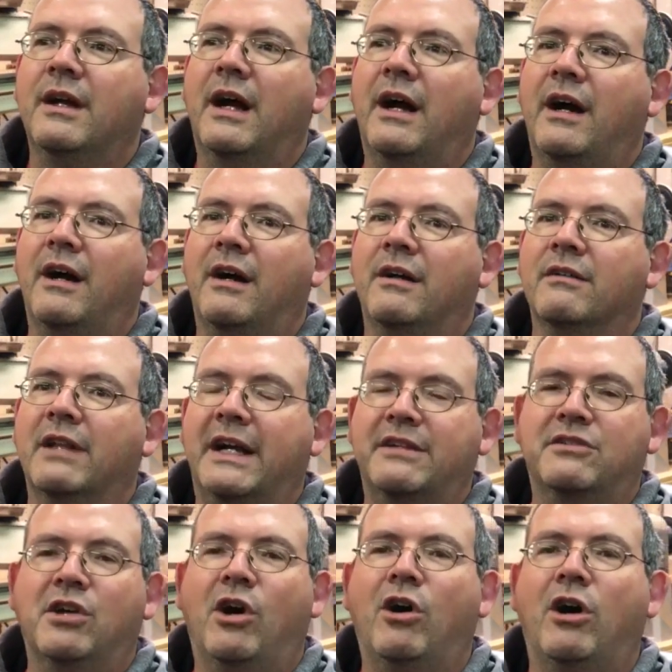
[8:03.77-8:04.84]
Uh,
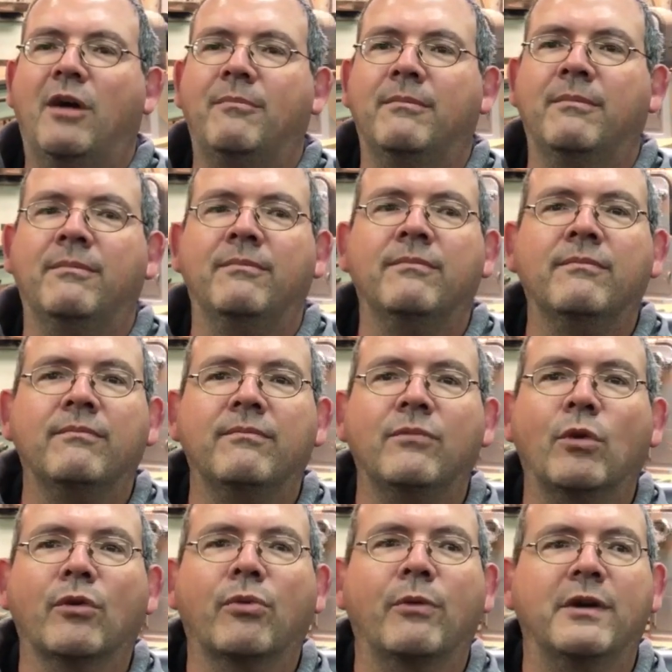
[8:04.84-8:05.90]
like Tom
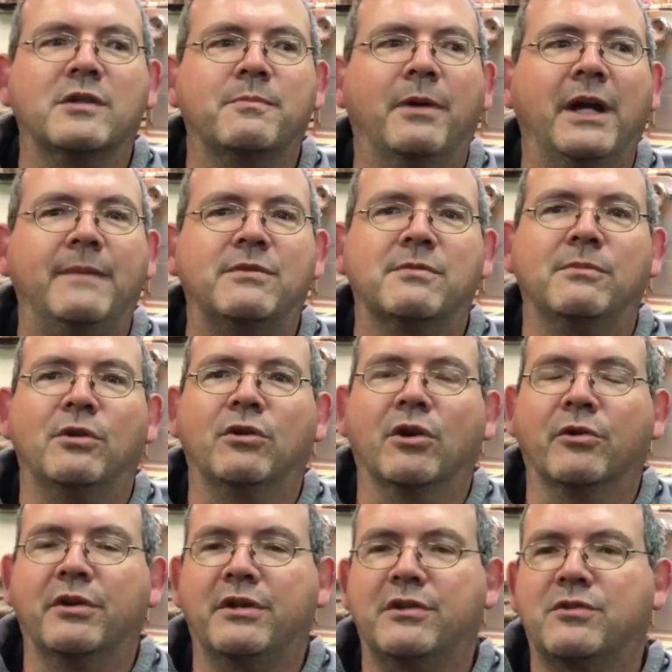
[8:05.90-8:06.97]
Northwest Pipe
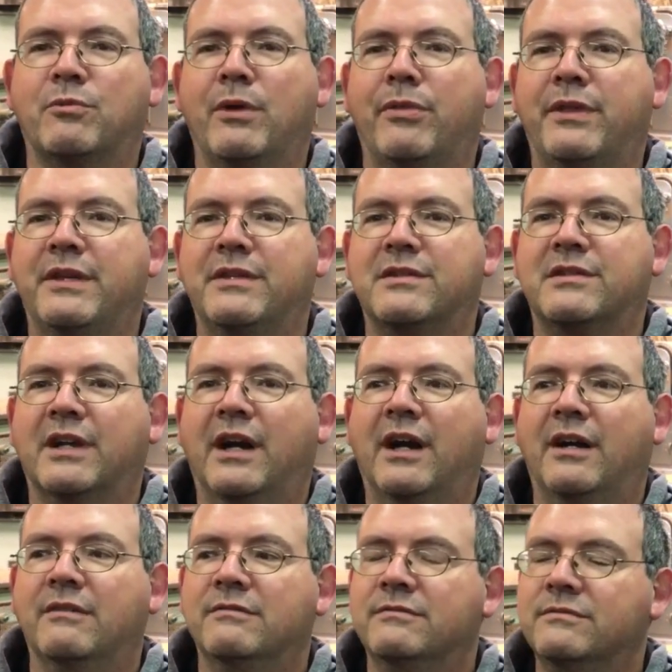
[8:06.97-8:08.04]
Smoker is with his
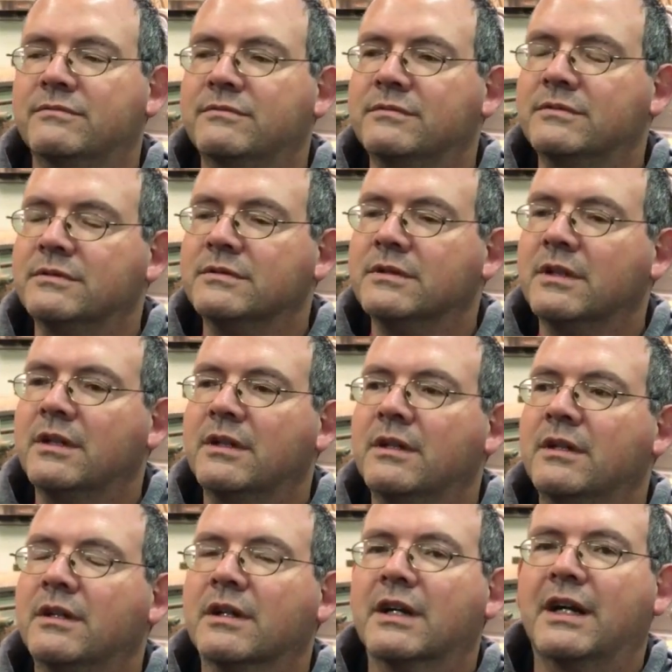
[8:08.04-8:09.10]
uh,
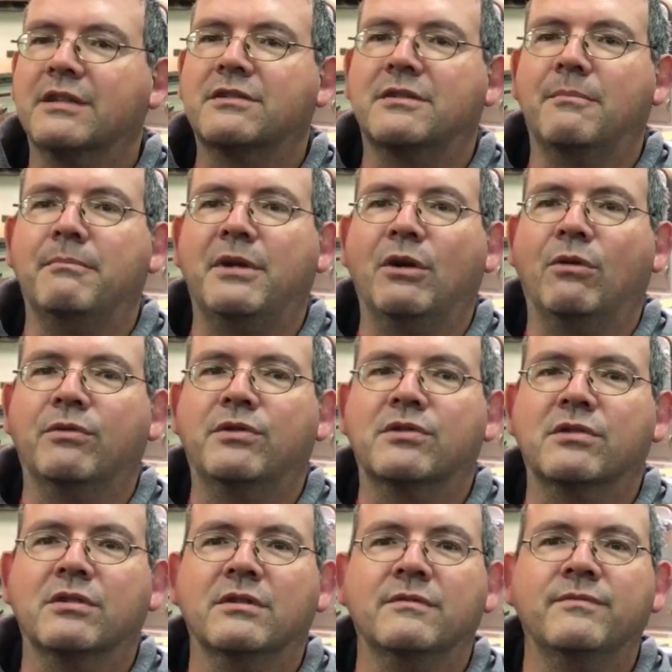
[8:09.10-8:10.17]
custom
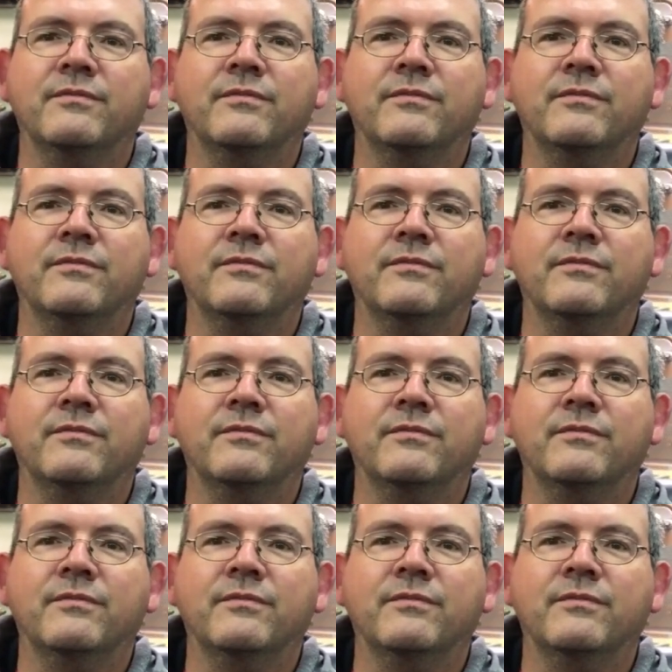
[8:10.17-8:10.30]
builds